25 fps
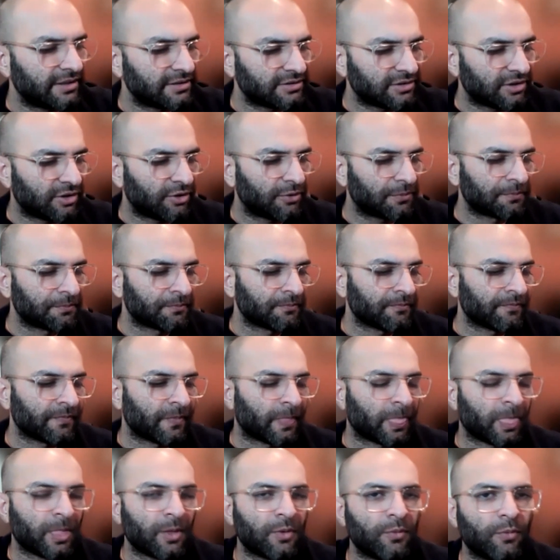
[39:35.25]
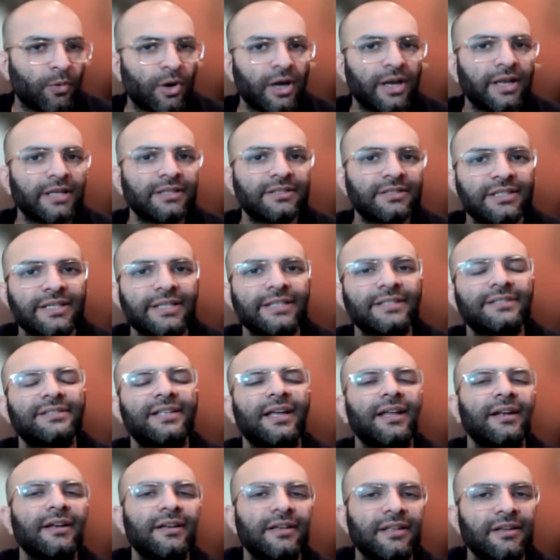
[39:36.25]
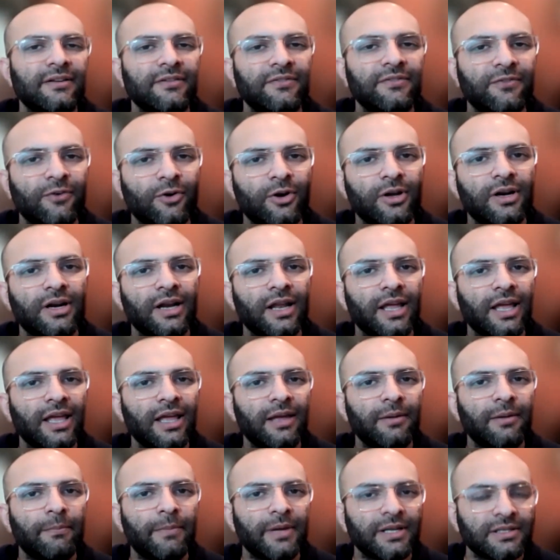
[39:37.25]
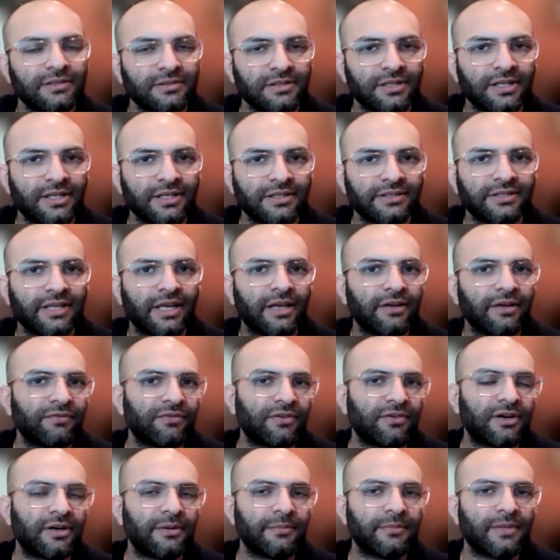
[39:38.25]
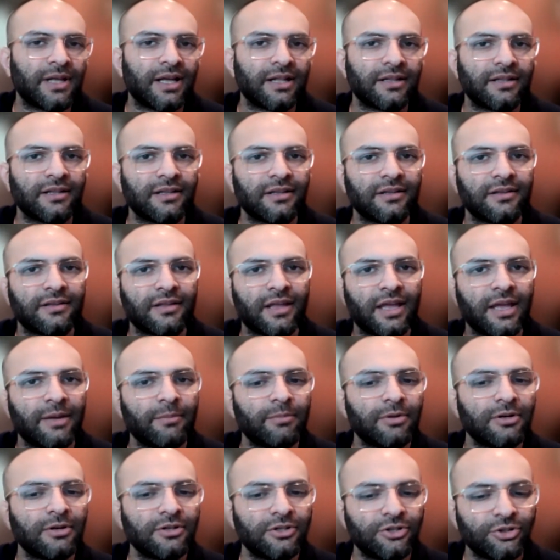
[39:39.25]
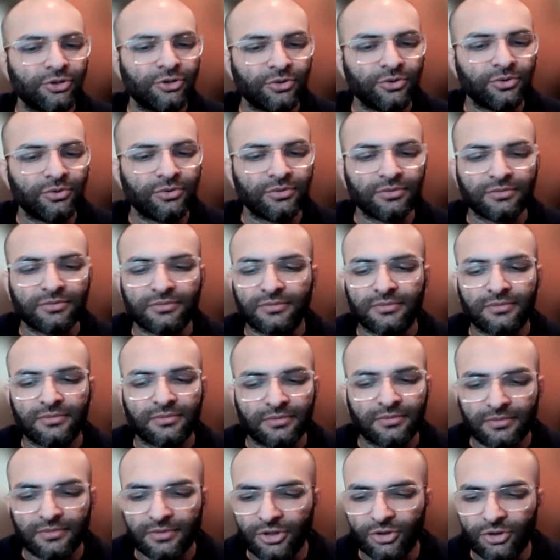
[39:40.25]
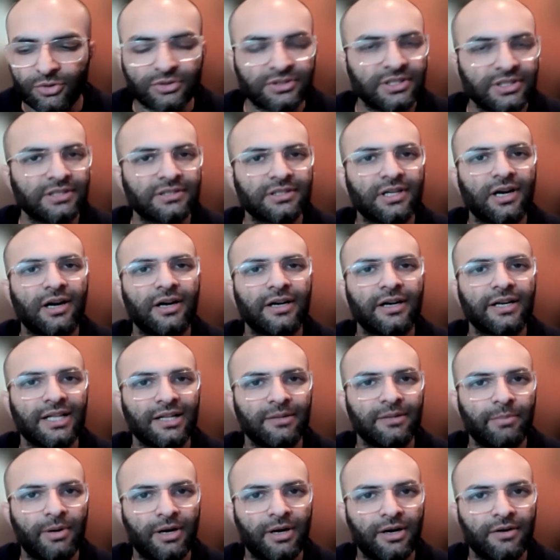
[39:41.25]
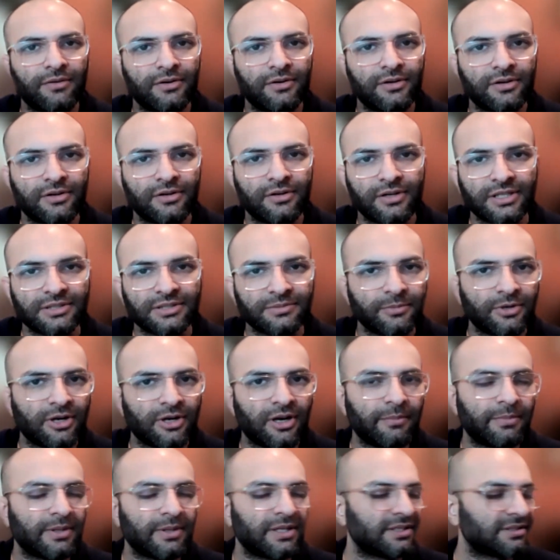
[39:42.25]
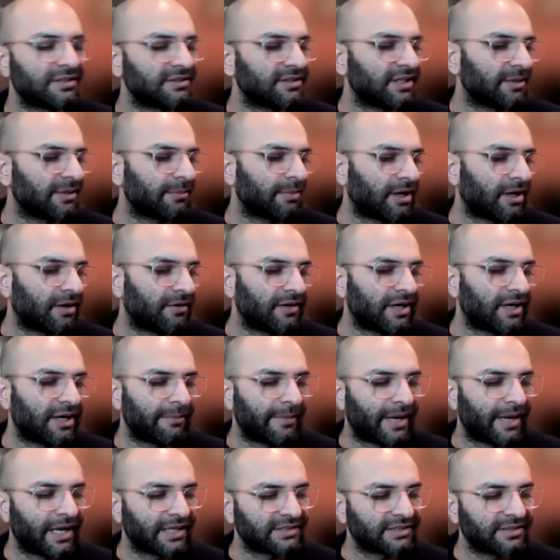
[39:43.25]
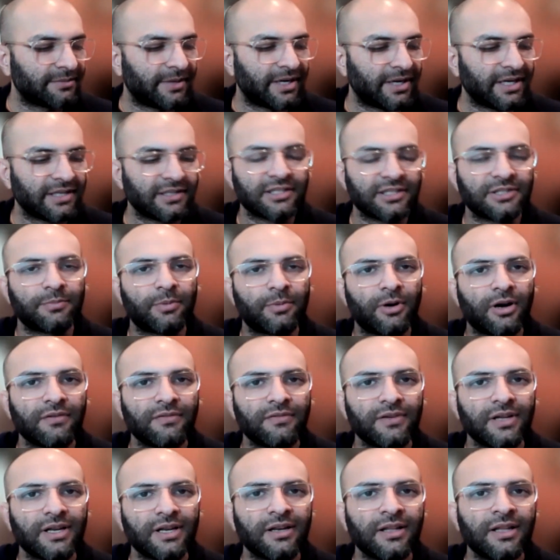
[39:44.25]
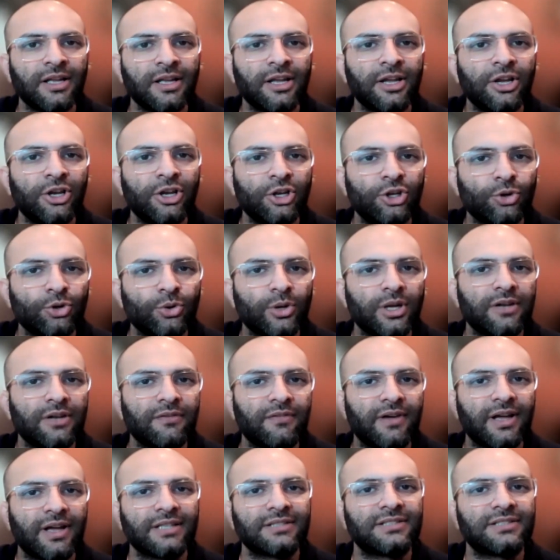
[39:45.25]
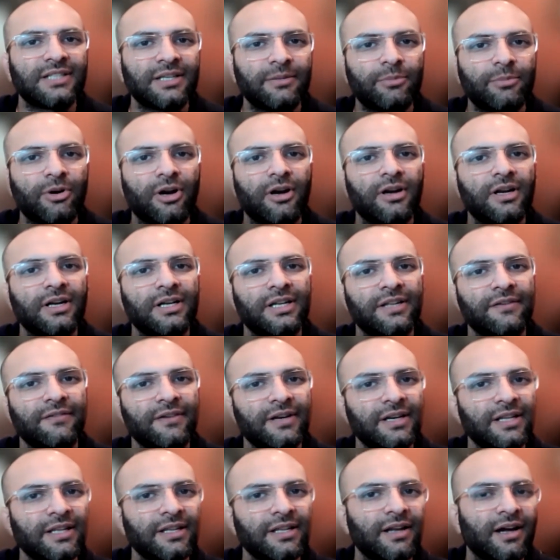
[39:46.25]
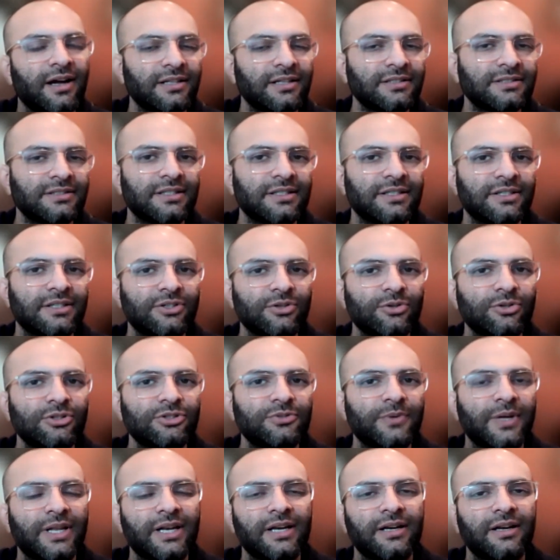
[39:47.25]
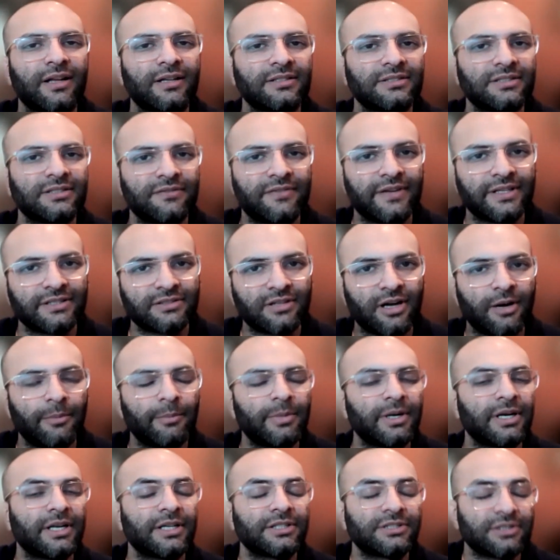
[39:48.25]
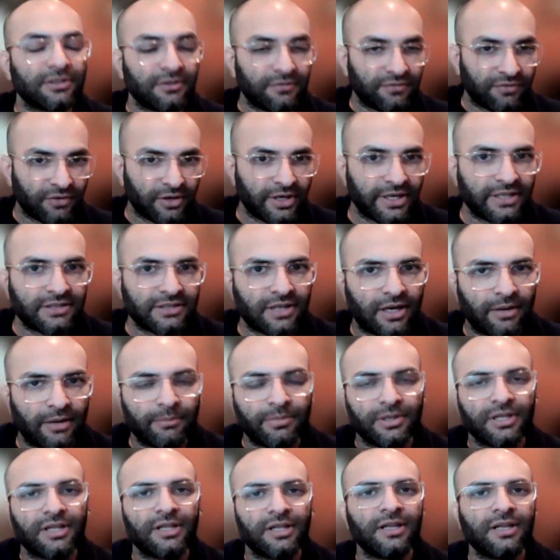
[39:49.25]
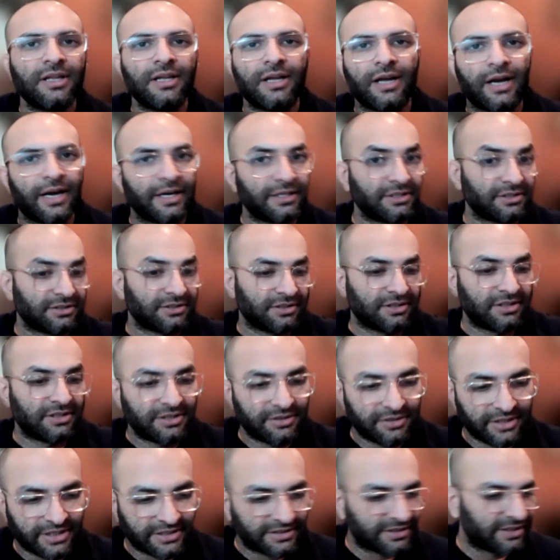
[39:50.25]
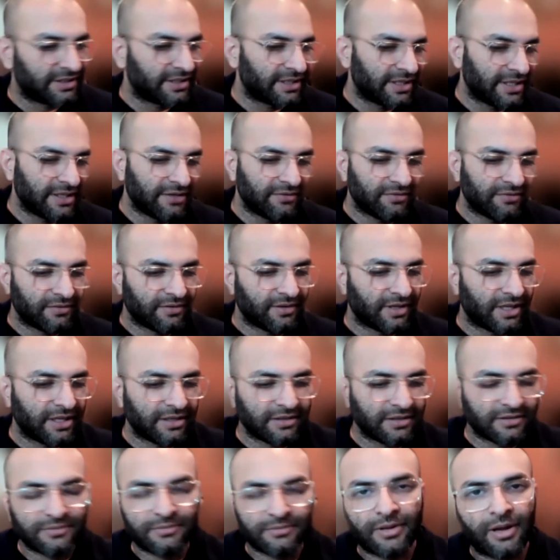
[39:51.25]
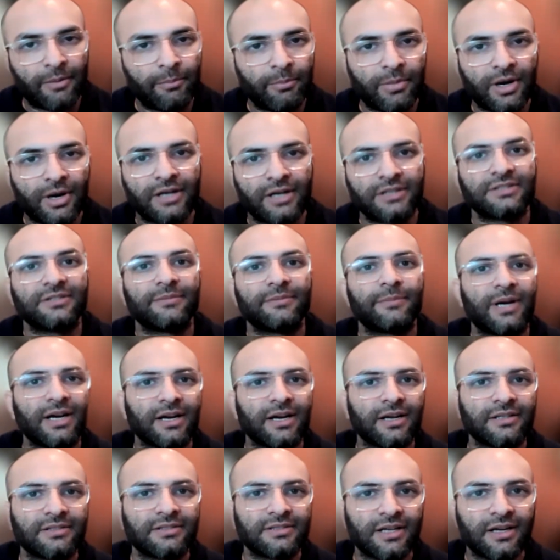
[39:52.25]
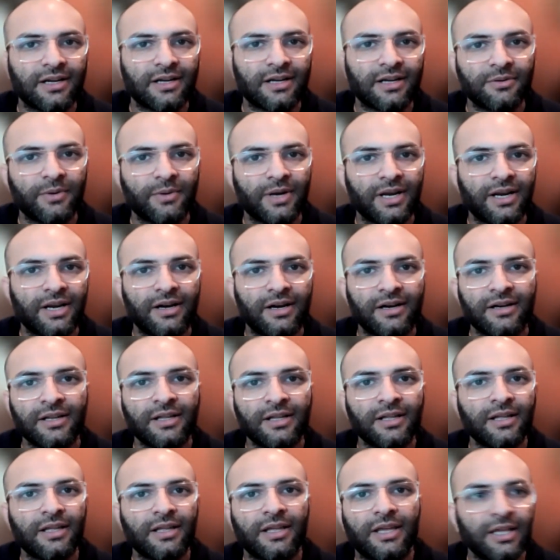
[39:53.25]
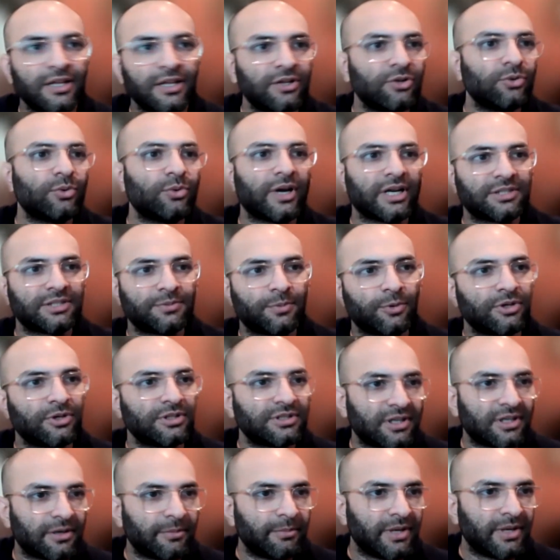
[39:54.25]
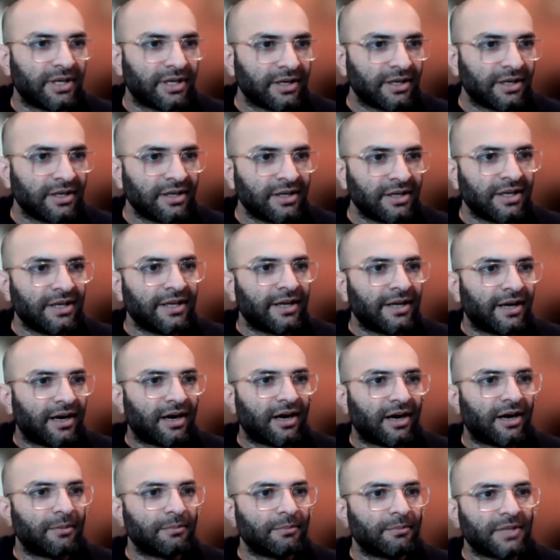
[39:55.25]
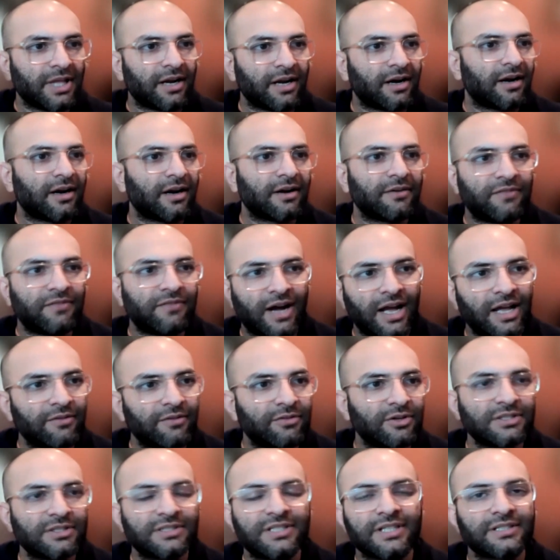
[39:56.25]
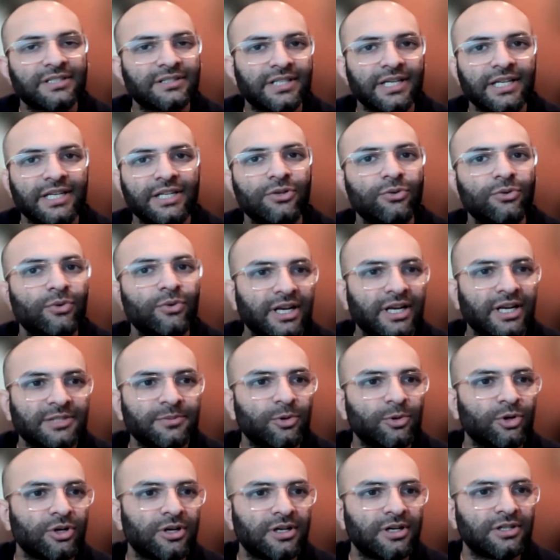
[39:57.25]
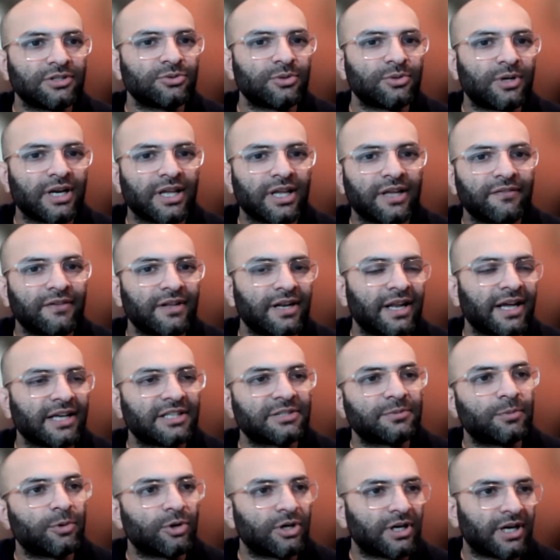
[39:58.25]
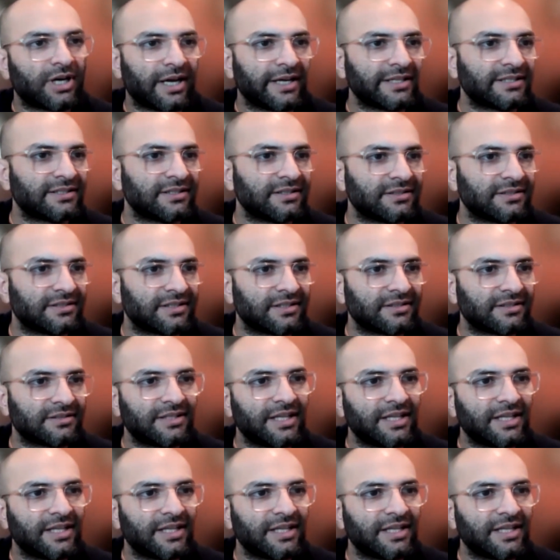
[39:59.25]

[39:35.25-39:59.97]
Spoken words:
So what is the incentive for a business, a firm that is able to use its cartel power or its monopolistic power and maximize its profit to invest in productivity enhancing tools when it doesn't face competition. For example, I just learned recently in some parts of Pakistan where kinnu exports are big, there are 5 or 6 kinnu exporters who are given export licenses.